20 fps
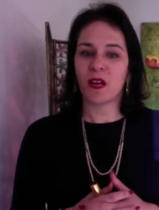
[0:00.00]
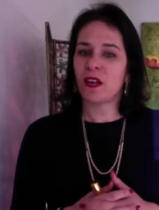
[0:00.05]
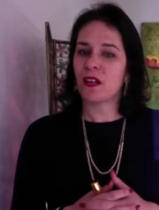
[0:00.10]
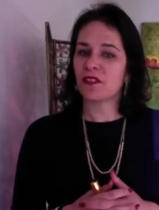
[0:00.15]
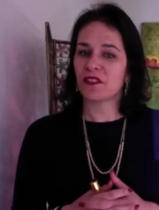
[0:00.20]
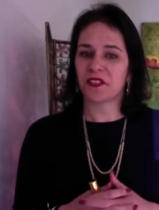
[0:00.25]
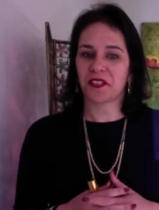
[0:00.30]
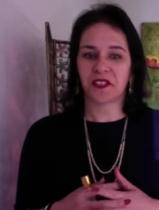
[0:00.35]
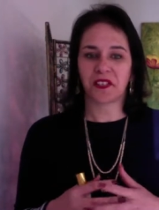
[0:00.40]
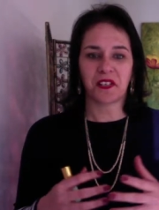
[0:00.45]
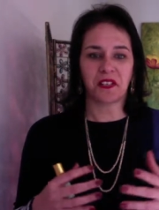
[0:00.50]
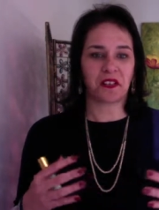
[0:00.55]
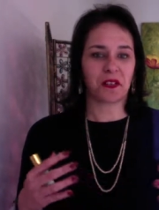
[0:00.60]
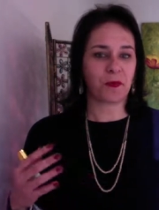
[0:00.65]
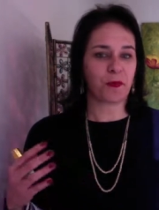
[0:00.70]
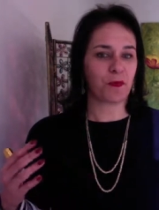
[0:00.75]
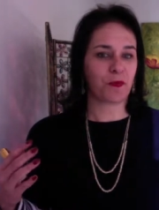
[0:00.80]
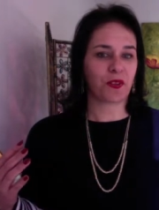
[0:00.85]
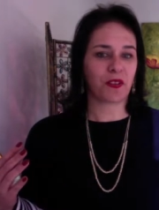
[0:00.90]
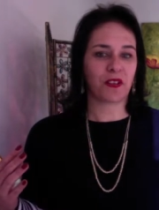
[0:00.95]
Just in
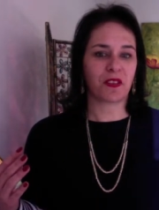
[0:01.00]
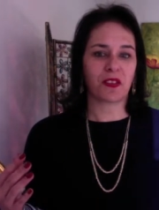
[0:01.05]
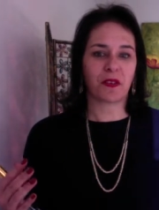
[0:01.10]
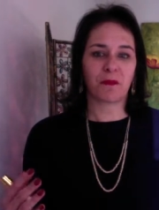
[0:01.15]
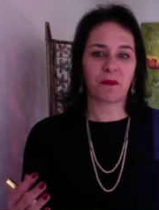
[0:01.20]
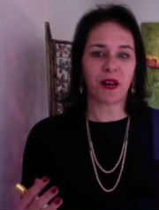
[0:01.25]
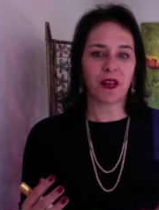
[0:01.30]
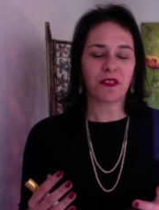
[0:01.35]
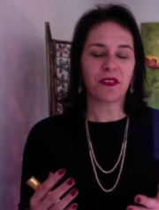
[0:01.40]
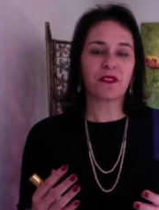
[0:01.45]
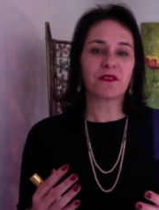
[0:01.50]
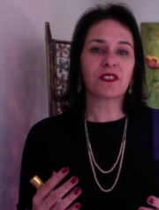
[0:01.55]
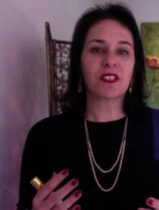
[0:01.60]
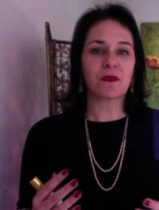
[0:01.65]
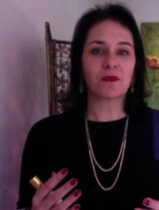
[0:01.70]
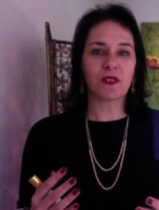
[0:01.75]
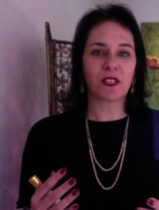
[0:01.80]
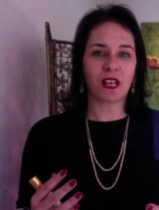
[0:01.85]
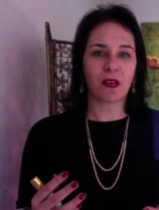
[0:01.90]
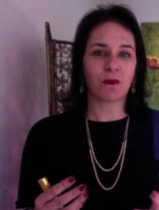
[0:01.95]
the within the month of
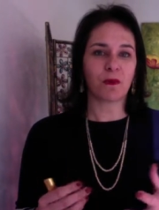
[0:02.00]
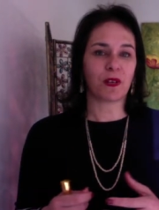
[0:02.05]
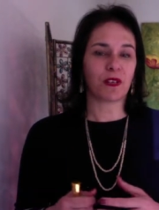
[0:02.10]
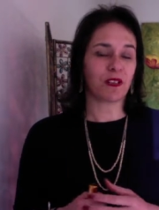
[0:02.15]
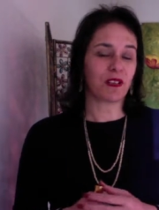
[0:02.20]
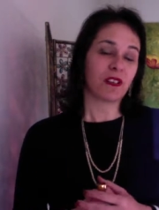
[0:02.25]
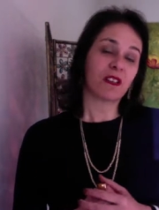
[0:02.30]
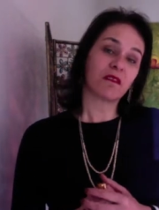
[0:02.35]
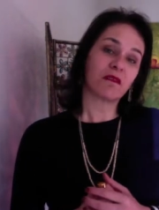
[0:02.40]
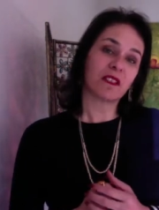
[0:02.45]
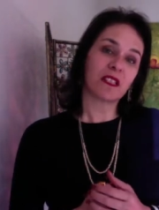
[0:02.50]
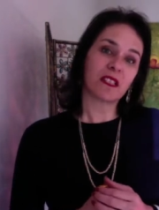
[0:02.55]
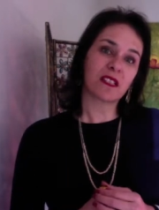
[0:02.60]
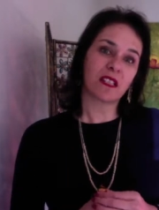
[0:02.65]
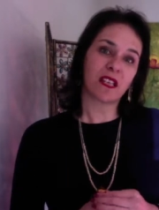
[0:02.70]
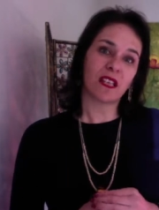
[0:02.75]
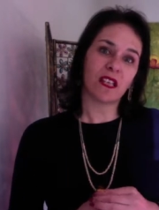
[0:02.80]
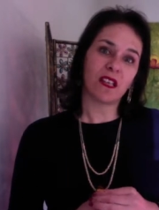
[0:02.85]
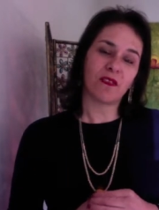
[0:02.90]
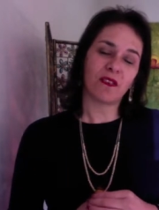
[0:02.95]
September, you're going to
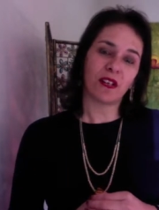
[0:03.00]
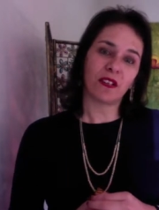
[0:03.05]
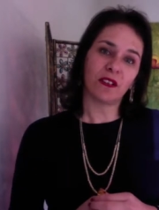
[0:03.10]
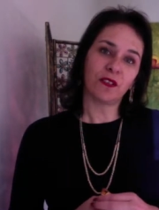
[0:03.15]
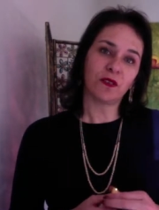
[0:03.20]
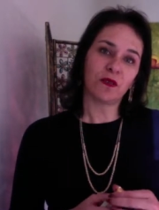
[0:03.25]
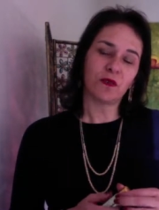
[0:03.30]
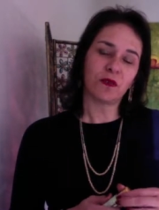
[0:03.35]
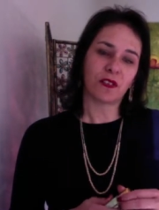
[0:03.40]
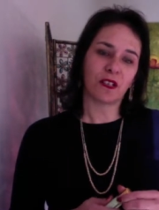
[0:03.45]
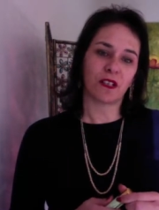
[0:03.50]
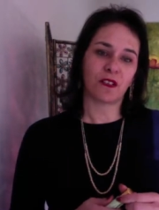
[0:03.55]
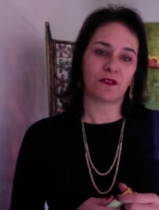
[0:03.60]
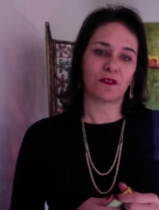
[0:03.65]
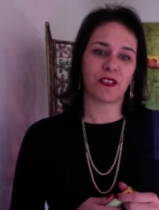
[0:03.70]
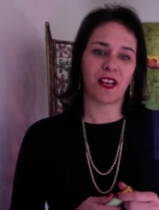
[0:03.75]
receive a little gift.